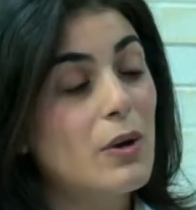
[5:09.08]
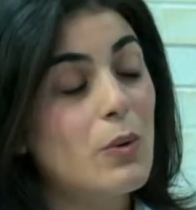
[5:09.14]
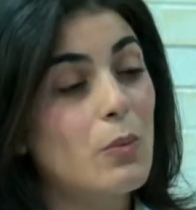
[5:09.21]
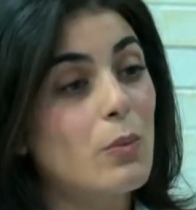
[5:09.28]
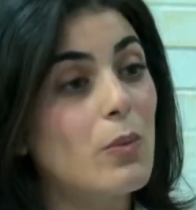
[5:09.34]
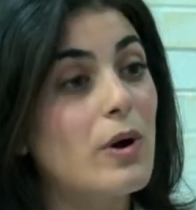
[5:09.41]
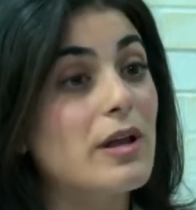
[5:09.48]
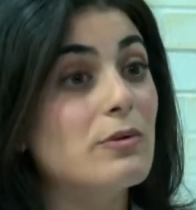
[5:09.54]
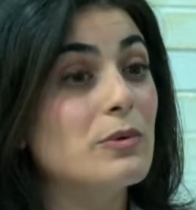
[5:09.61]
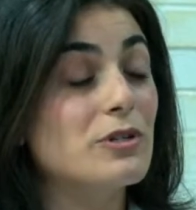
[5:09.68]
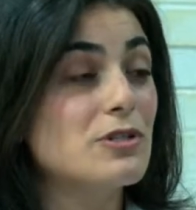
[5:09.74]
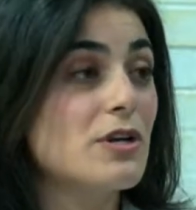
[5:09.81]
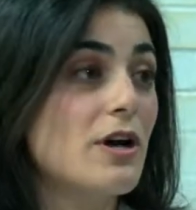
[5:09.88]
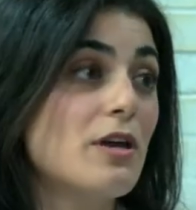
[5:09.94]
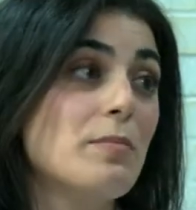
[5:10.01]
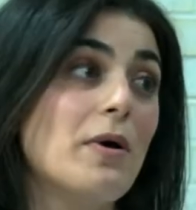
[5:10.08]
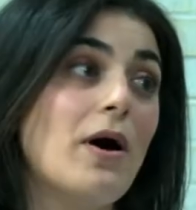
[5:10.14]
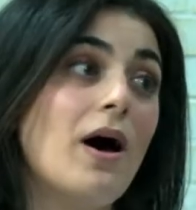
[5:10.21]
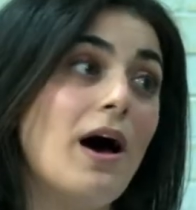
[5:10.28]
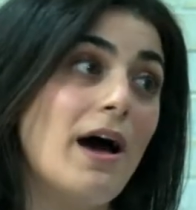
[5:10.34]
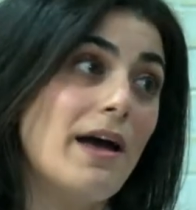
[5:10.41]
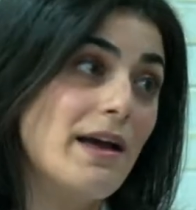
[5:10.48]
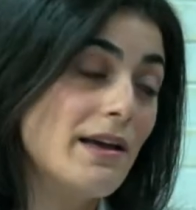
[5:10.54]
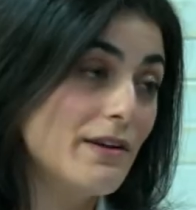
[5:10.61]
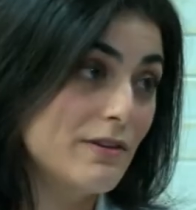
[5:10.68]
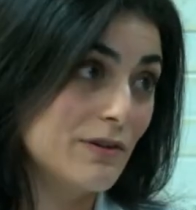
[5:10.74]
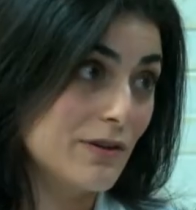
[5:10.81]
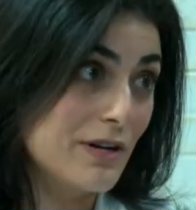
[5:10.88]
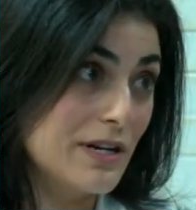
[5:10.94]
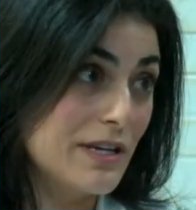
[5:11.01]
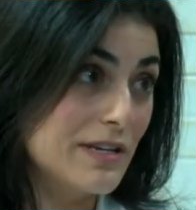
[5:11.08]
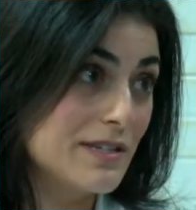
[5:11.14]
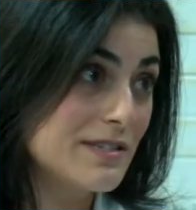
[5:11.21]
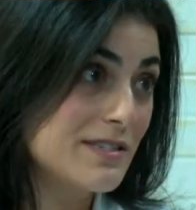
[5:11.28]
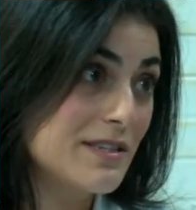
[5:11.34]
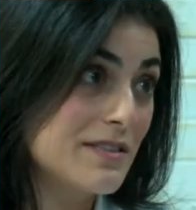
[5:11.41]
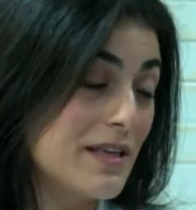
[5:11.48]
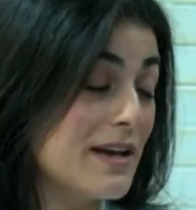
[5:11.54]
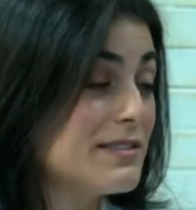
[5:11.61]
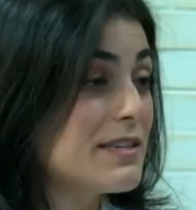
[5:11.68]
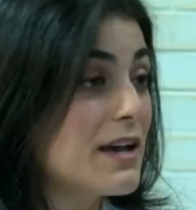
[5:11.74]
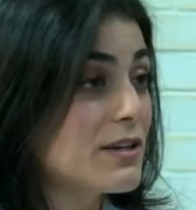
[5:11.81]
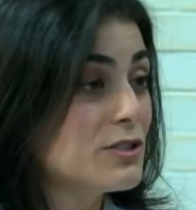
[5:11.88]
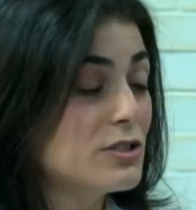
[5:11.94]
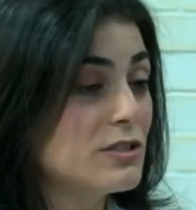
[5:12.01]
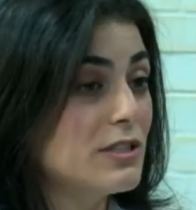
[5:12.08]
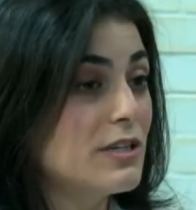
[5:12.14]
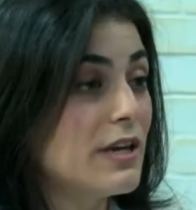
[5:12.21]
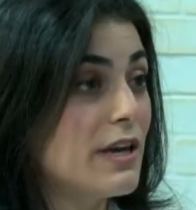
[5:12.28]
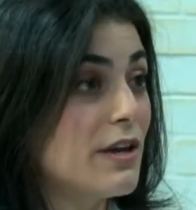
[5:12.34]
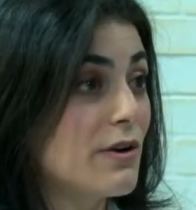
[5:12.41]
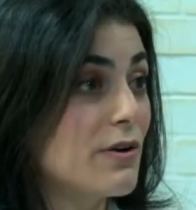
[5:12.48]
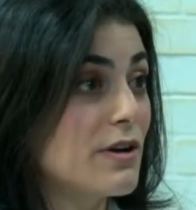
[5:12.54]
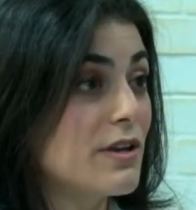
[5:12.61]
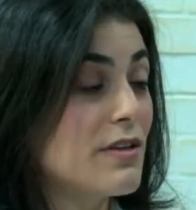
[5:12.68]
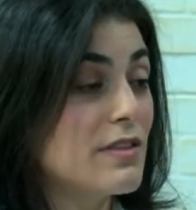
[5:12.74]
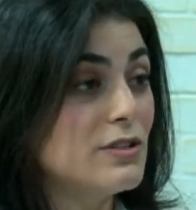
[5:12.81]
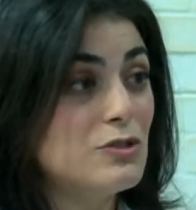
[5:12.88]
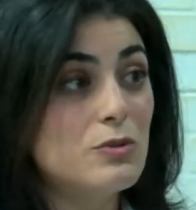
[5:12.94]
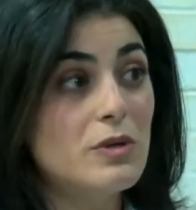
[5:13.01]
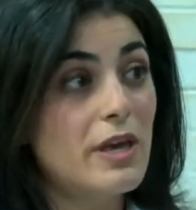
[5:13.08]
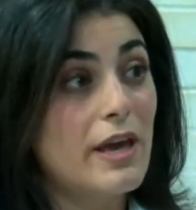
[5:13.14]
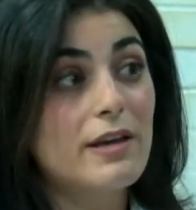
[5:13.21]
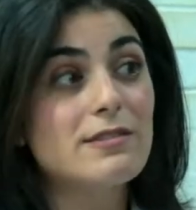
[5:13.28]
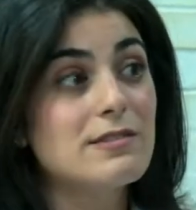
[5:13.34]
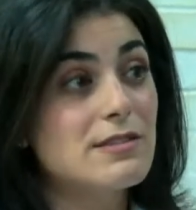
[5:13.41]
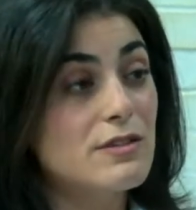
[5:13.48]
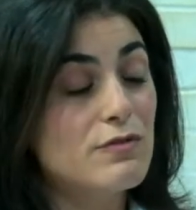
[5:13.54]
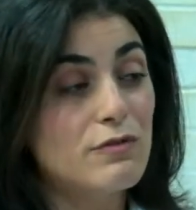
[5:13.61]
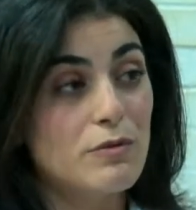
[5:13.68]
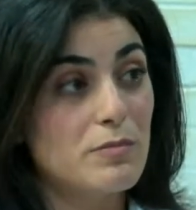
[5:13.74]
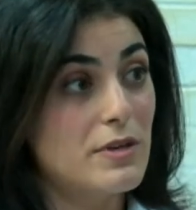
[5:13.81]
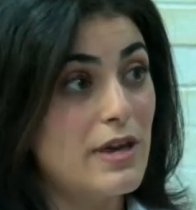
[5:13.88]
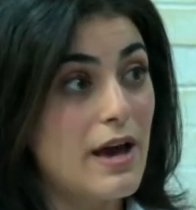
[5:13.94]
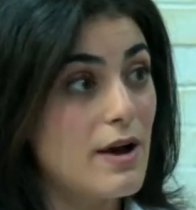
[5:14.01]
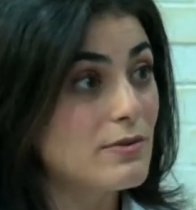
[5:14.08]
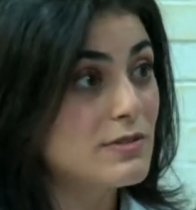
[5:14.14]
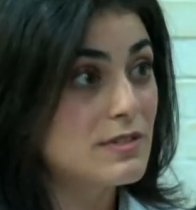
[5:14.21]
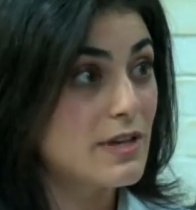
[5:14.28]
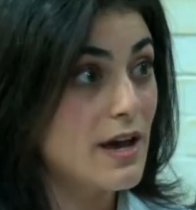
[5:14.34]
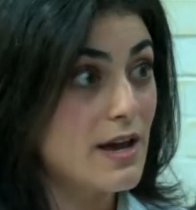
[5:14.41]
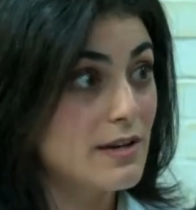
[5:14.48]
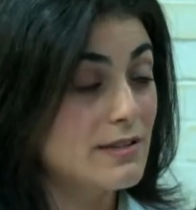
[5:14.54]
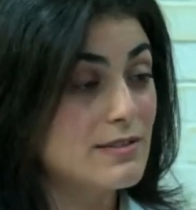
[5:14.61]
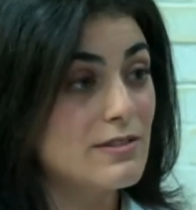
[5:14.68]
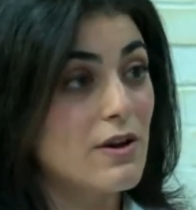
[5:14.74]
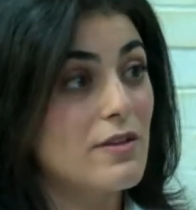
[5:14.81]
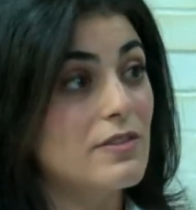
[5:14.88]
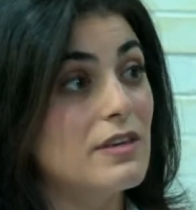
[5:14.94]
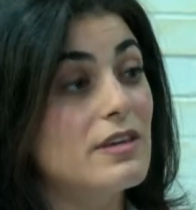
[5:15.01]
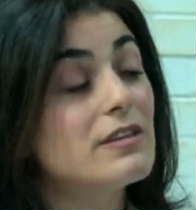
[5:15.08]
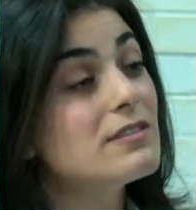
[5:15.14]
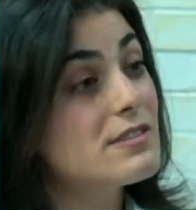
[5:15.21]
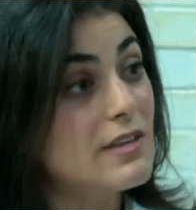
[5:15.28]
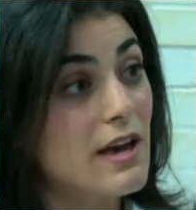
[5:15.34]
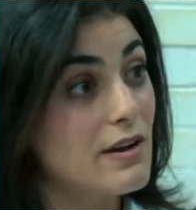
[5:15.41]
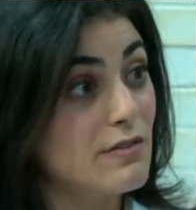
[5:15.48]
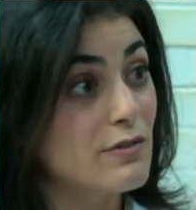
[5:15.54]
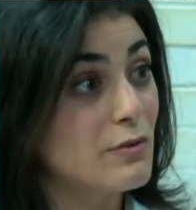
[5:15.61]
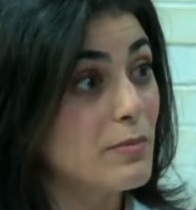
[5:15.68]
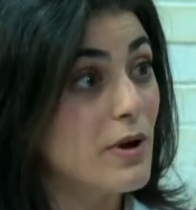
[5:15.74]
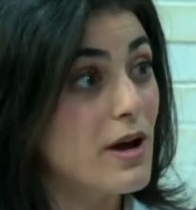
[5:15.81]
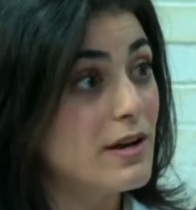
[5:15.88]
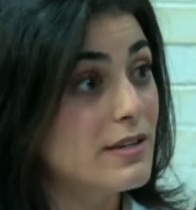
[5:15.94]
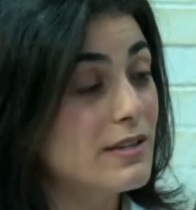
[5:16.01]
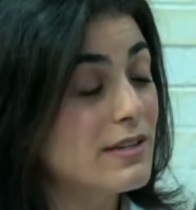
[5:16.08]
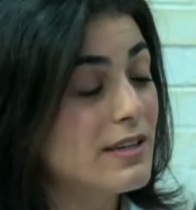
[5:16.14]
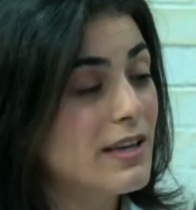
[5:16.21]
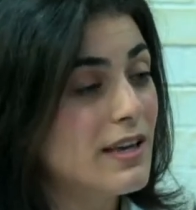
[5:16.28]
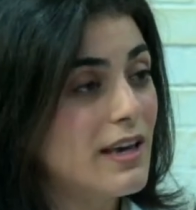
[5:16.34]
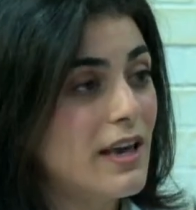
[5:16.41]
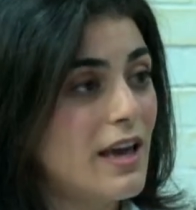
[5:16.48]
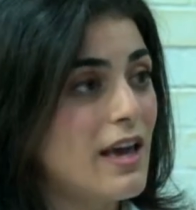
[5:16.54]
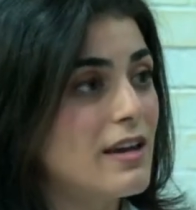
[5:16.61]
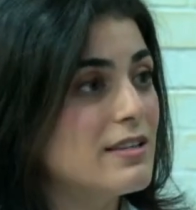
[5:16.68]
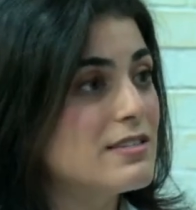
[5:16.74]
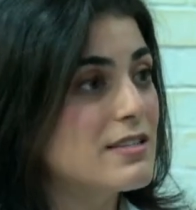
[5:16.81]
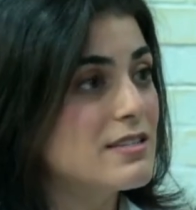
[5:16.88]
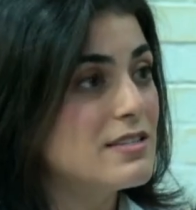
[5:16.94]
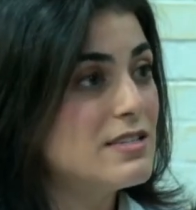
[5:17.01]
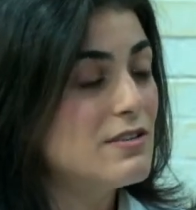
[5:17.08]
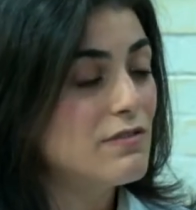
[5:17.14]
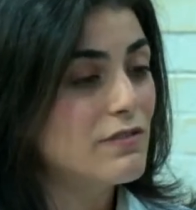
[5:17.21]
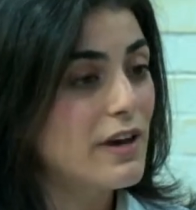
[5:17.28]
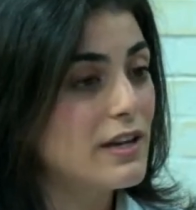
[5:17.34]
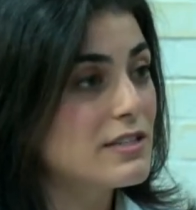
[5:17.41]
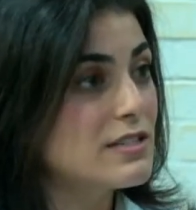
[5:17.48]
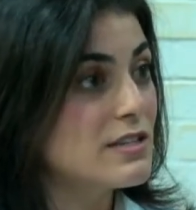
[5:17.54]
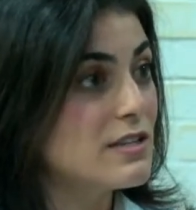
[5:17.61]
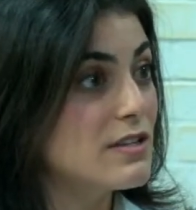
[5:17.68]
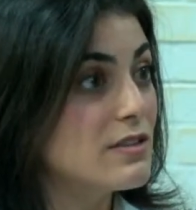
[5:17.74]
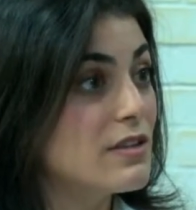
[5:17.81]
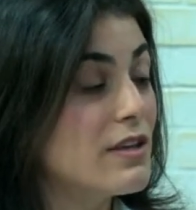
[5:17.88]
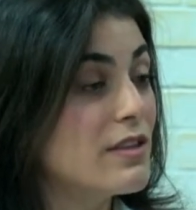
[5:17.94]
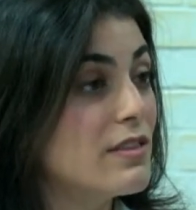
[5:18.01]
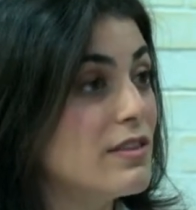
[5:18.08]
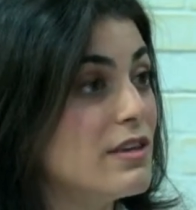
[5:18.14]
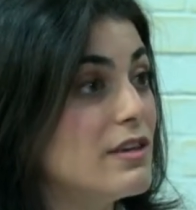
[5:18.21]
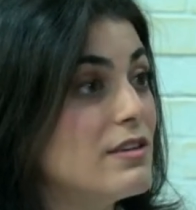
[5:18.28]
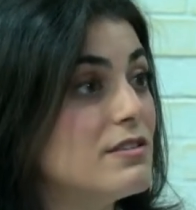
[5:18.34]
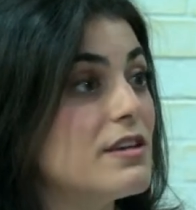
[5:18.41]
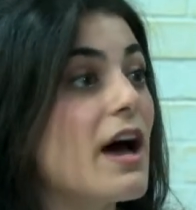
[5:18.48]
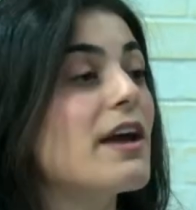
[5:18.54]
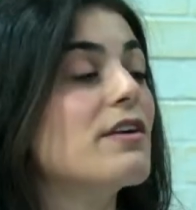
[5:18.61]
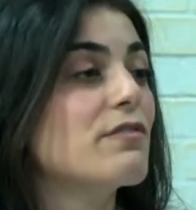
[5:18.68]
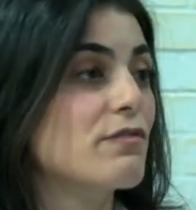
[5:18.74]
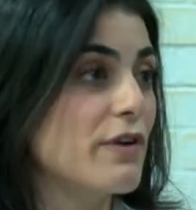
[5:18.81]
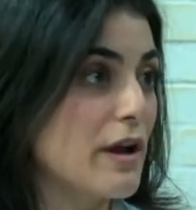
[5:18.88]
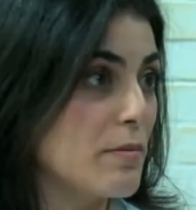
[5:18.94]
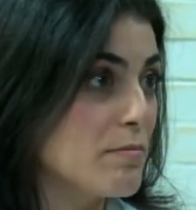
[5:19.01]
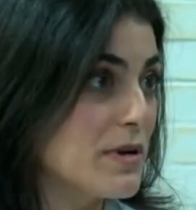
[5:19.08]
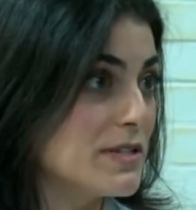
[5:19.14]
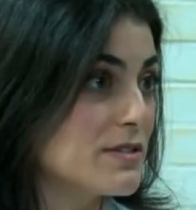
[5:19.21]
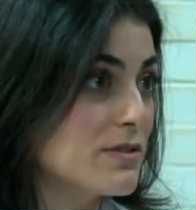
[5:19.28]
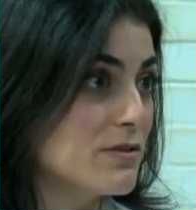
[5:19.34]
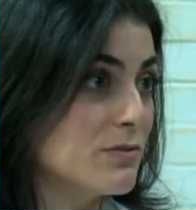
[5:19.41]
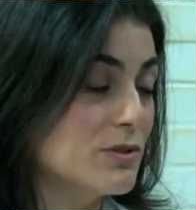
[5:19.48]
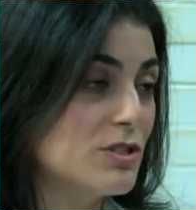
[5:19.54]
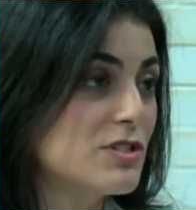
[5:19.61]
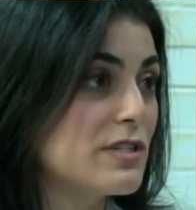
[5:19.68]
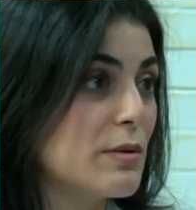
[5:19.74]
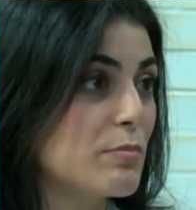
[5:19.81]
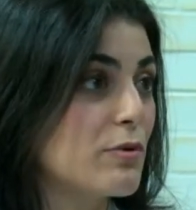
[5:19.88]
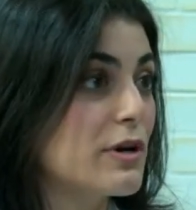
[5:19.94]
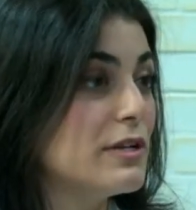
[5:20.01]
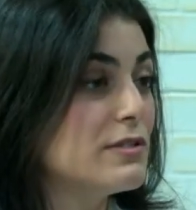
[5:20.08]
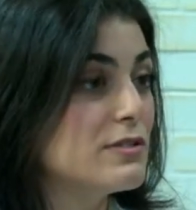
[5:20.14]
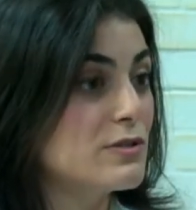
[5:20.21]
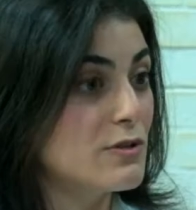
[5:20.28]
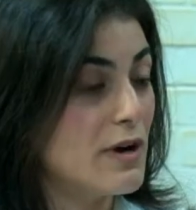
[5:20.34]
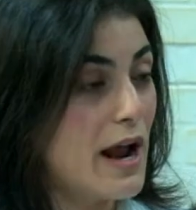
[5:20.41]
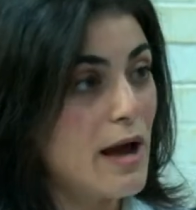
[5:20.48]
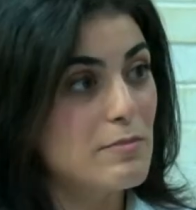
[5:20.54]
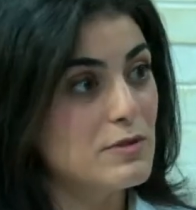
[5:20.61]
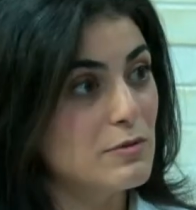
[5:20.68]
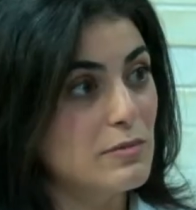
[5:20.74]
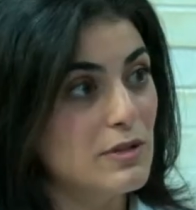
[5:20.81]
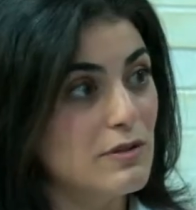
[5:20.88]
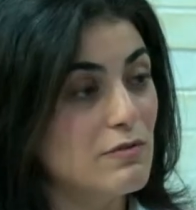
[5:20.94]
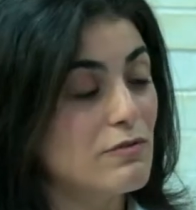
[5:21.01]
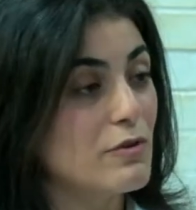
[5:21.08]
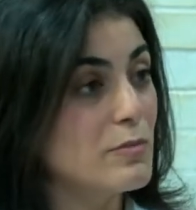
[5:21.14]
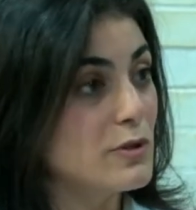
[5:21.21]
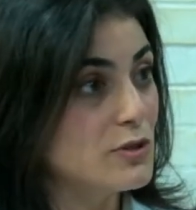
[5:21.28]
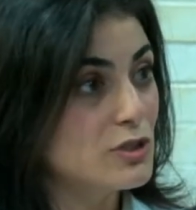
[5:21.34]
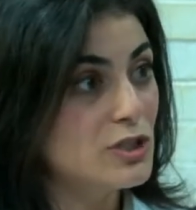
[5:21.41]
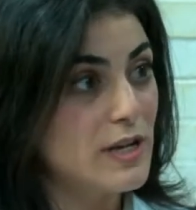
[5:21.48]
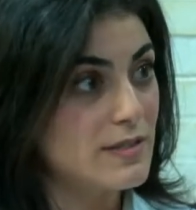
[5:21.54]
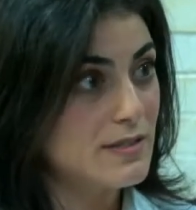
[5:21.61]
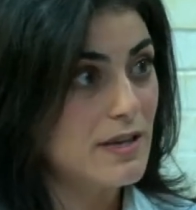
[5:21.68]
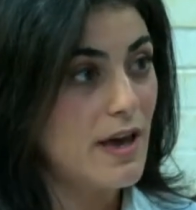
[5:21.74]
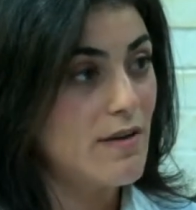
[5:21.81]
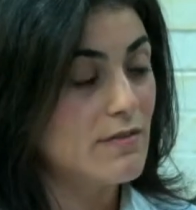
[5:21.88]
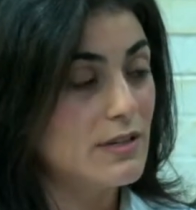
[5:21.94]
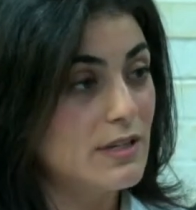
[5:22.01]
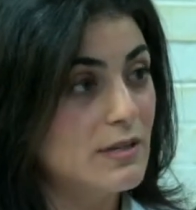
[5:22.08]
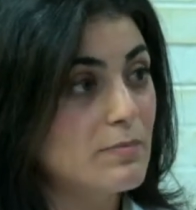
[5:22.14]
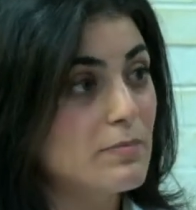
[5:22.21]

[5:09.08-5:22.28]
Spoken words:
When we're talking about hiatal hernias, that's actually a hernia that you can't see from the outside. It's on the inside of your body, and it's a defect in the diaphragm muscle, which separates your abdomen from your chest cavity.